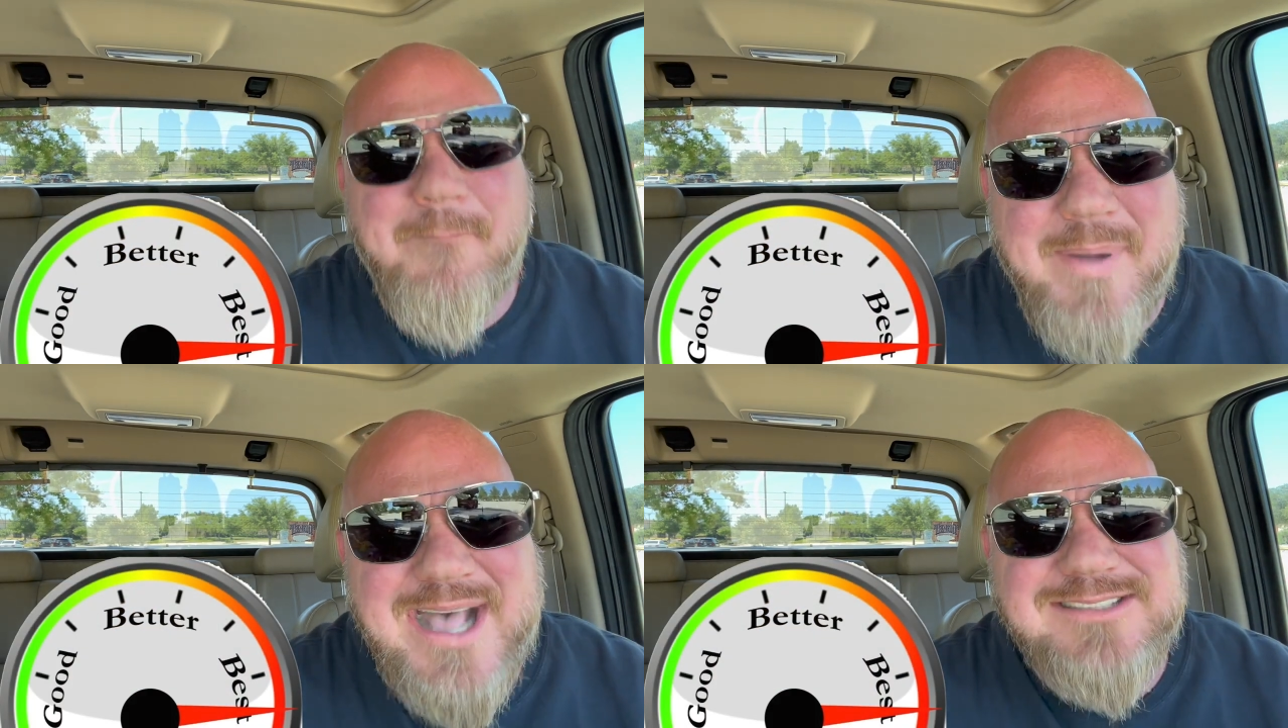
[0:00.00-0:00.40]

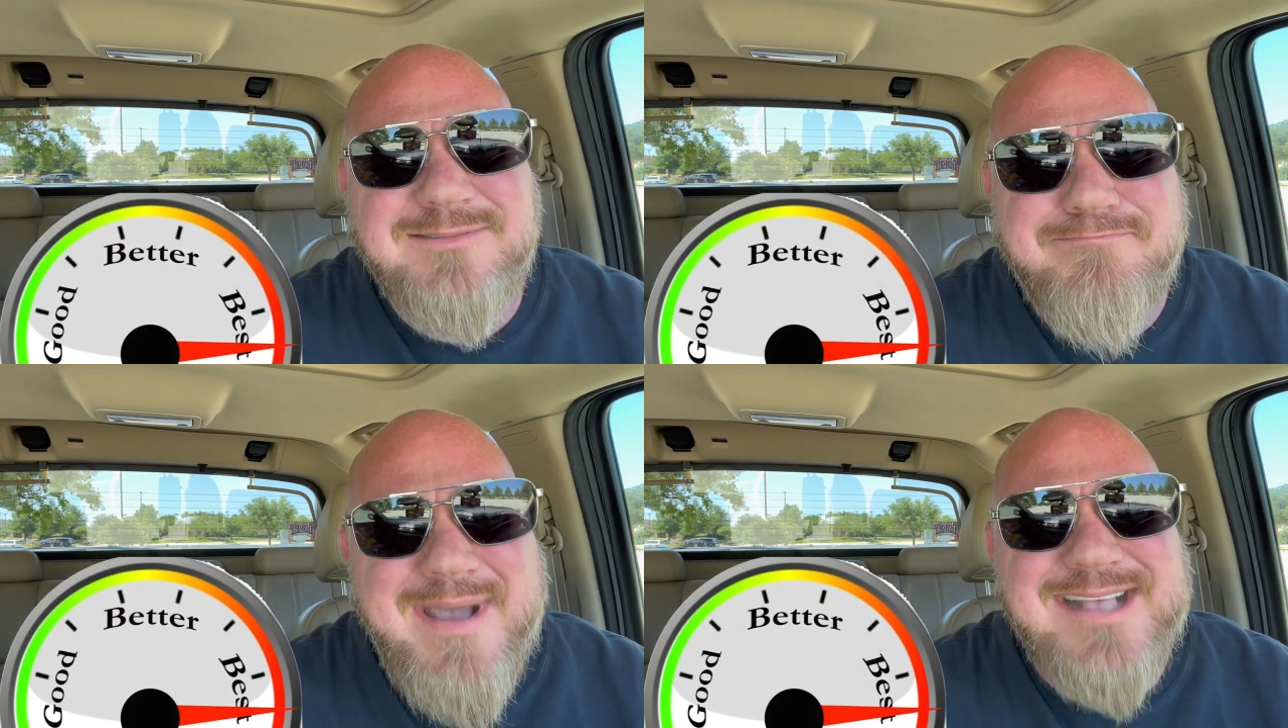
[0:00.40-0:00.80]
Best,
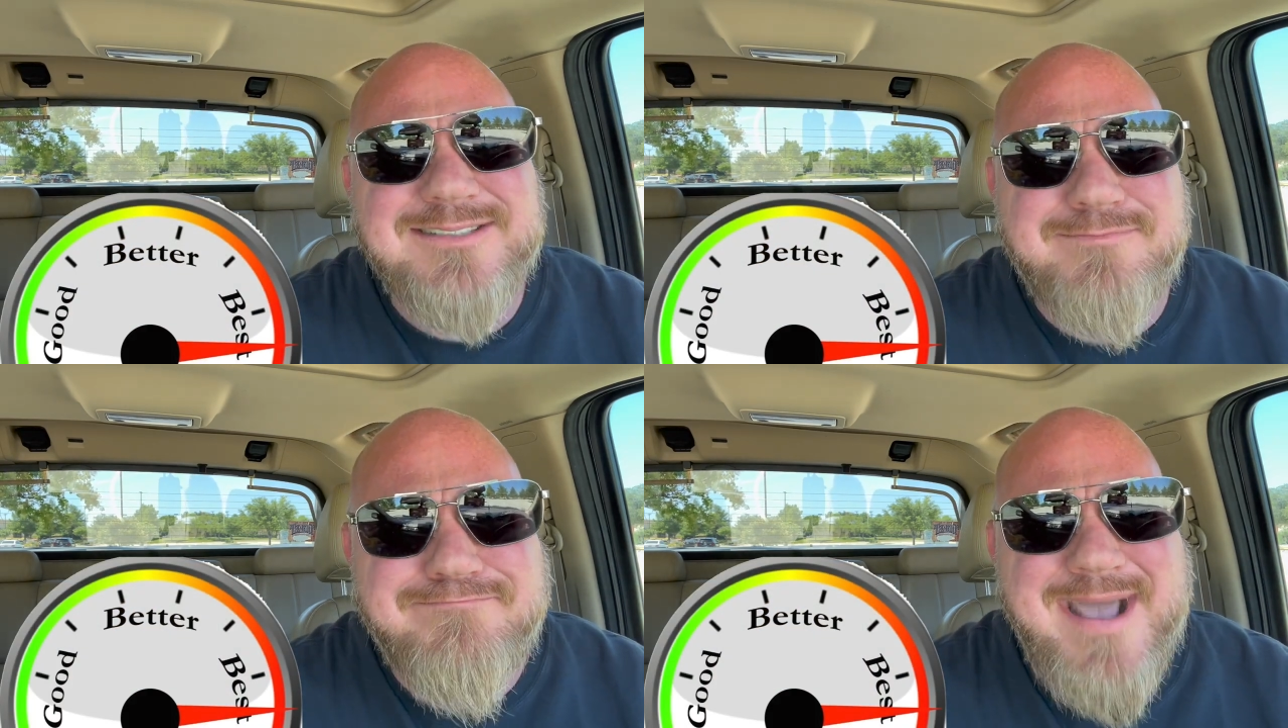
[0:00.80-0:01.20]

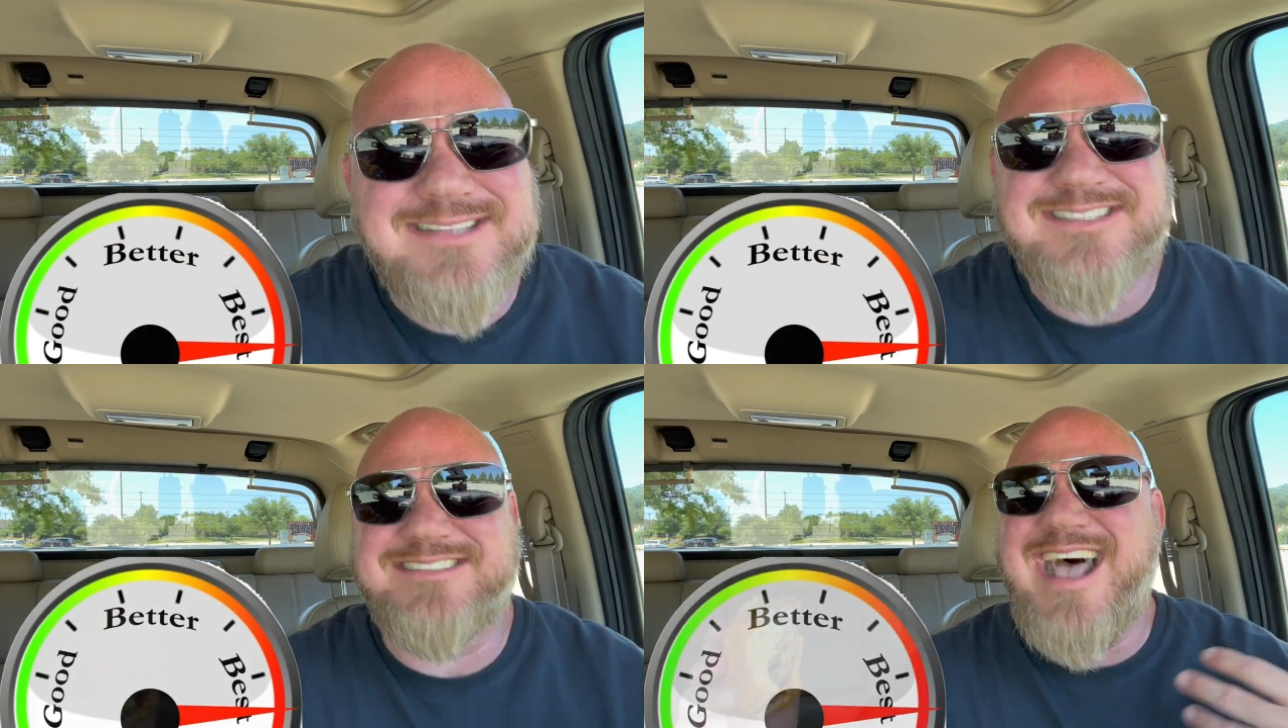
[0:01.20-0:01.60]
best,
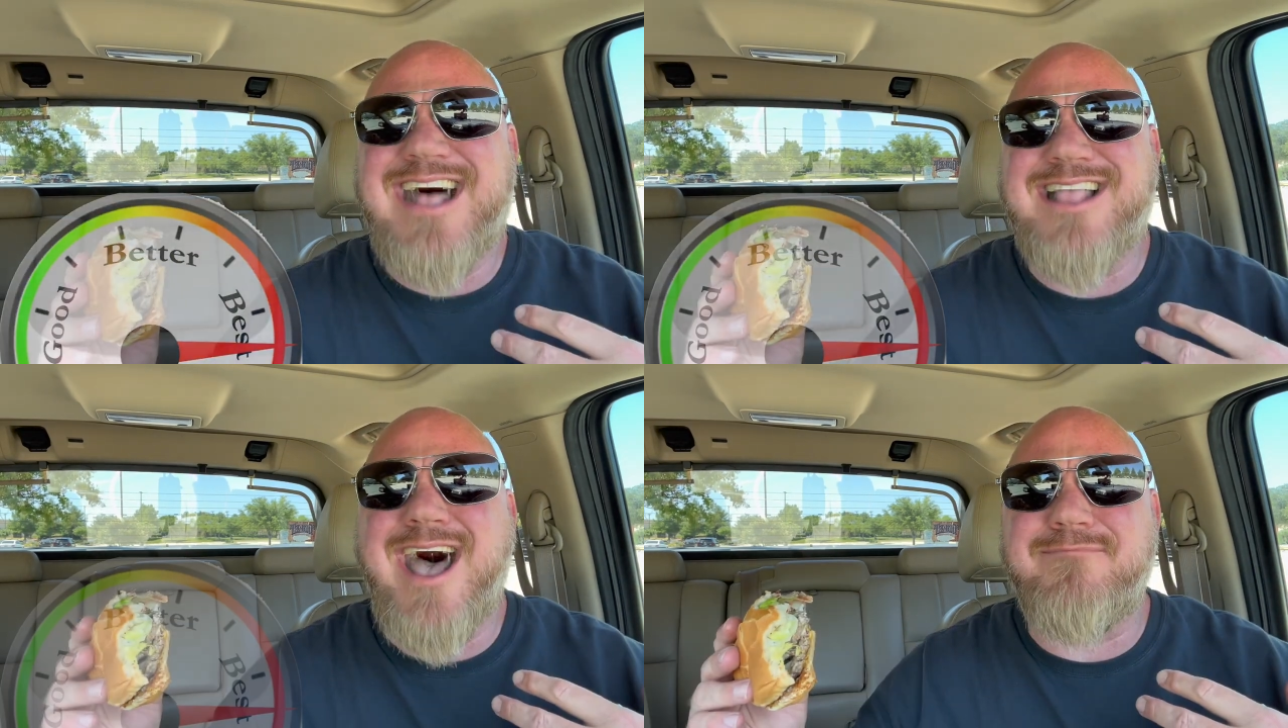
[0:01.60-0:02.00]
best, because I
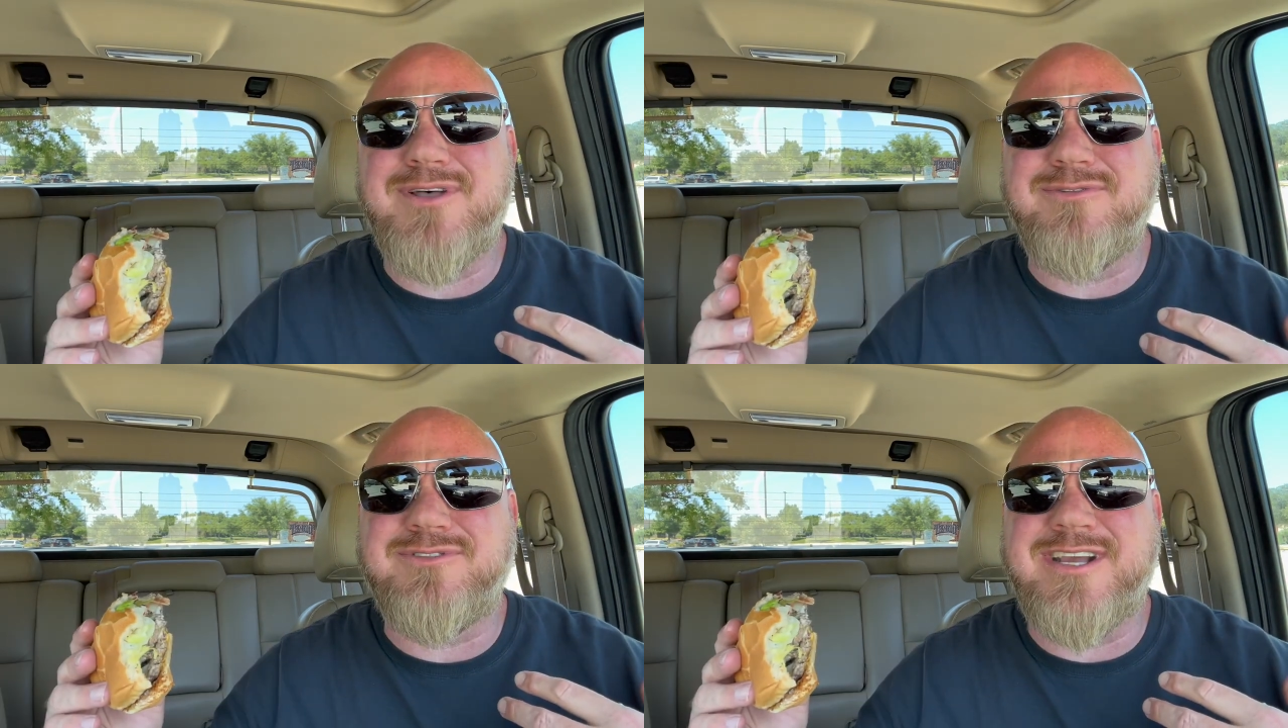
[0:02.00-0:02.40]
love
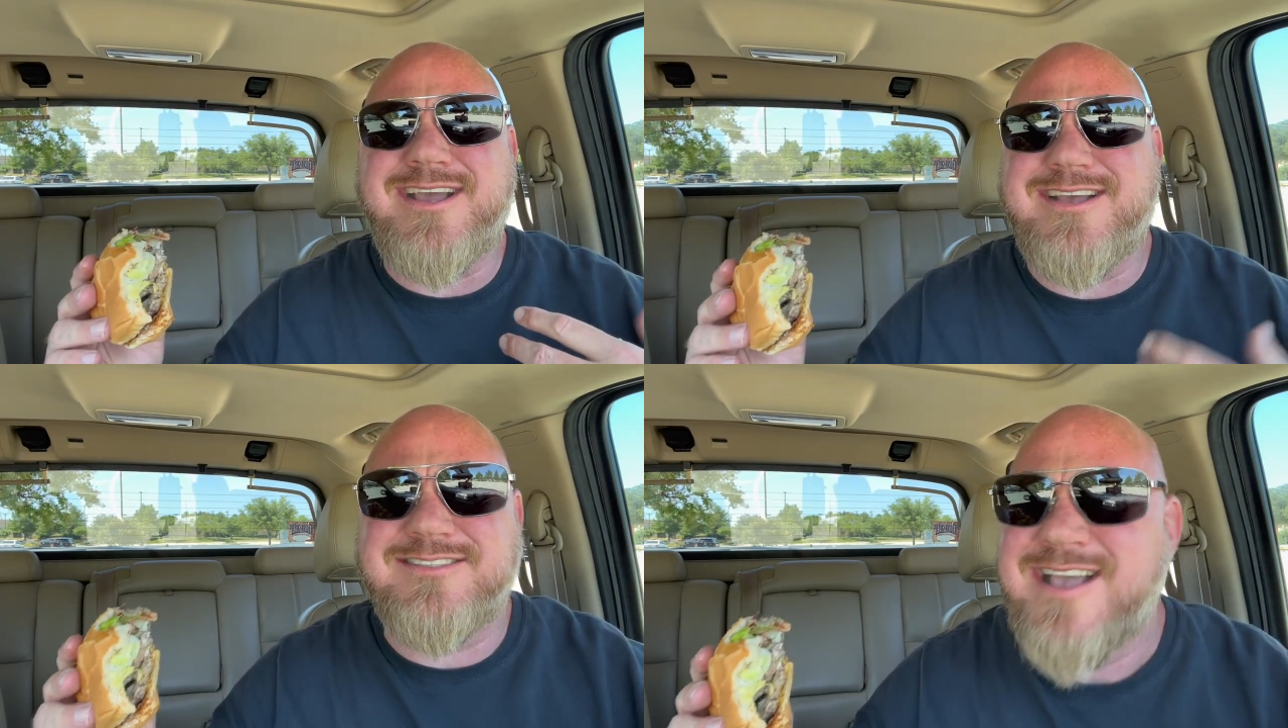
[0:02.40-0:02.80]
blue
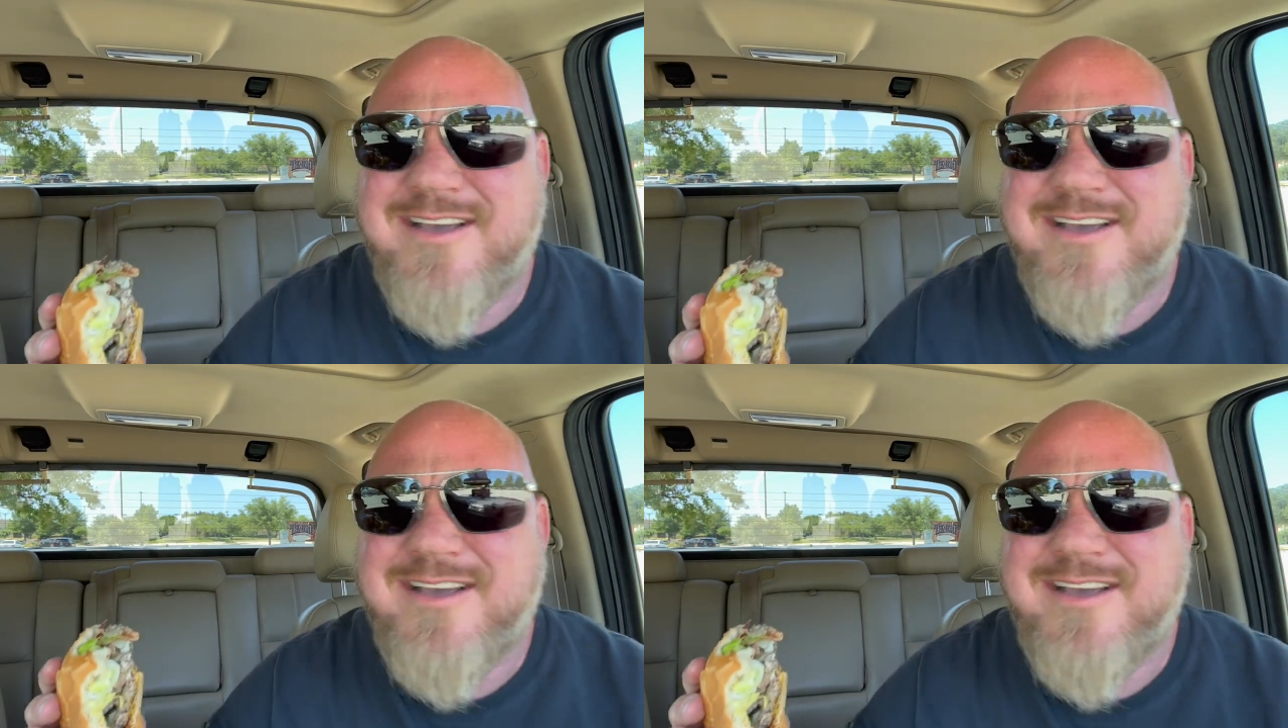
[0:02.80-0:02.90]
cheese.